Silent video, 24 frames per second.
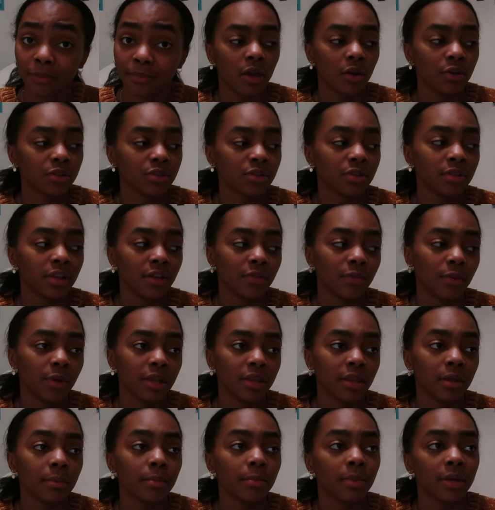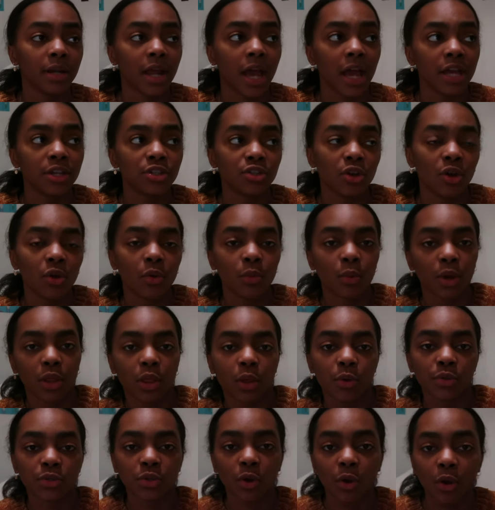I also love wearing them, but I don't wear
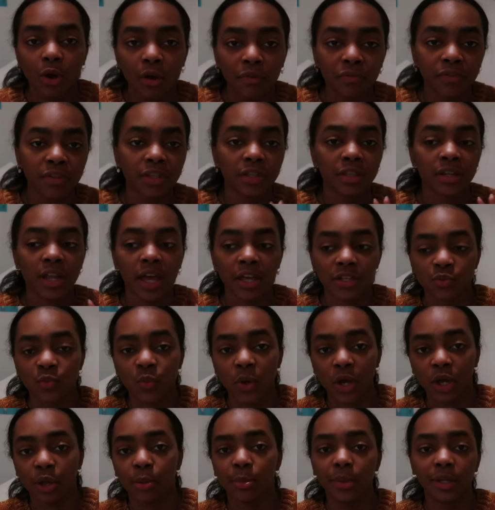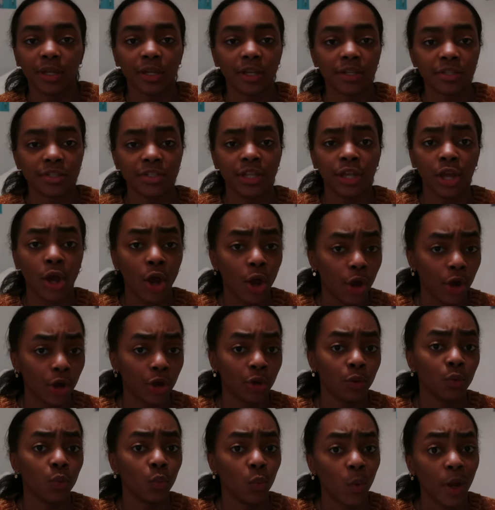those often as well because they are
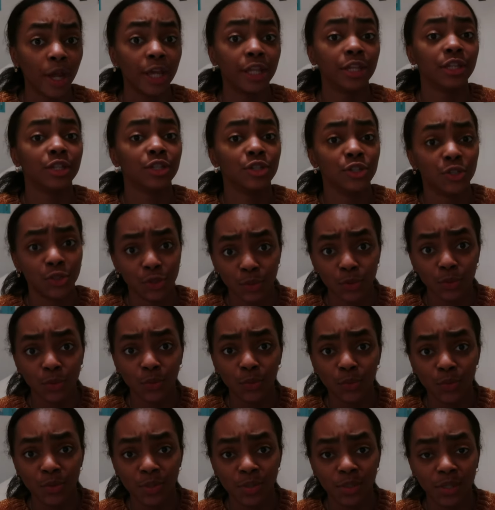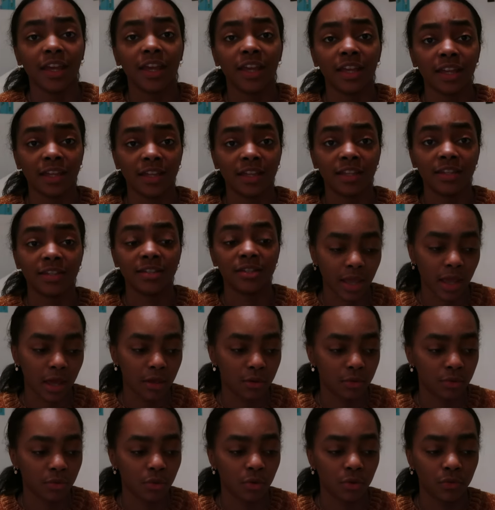white shoes, and I
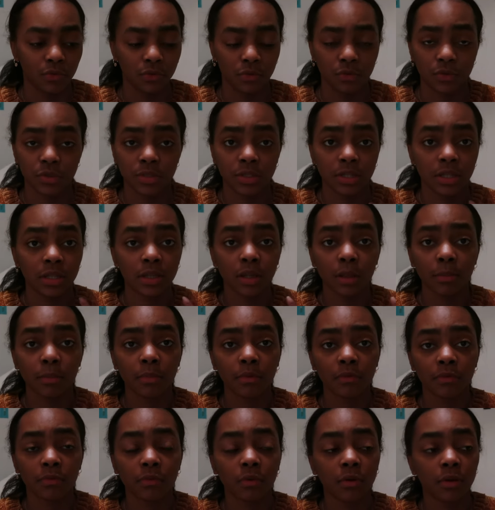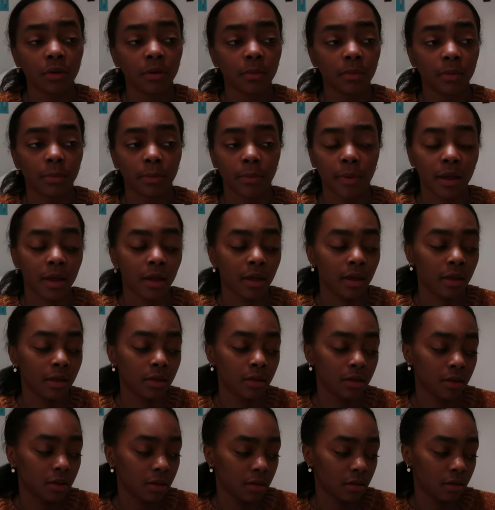don't know if you've seen them before, but
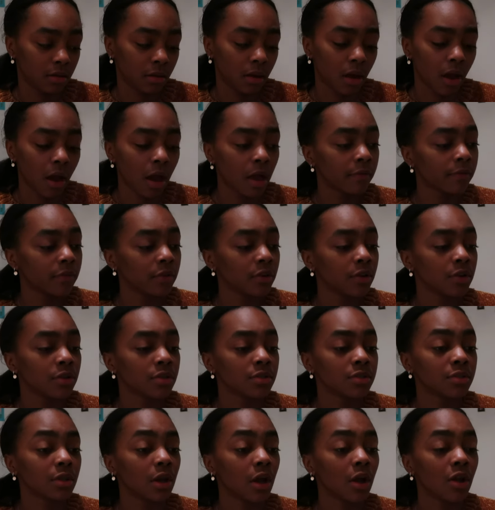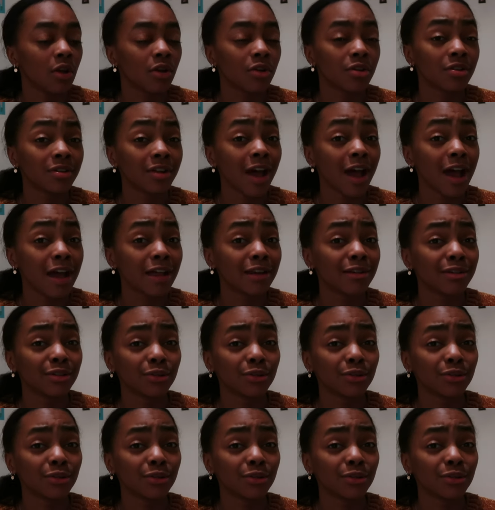my Converse are not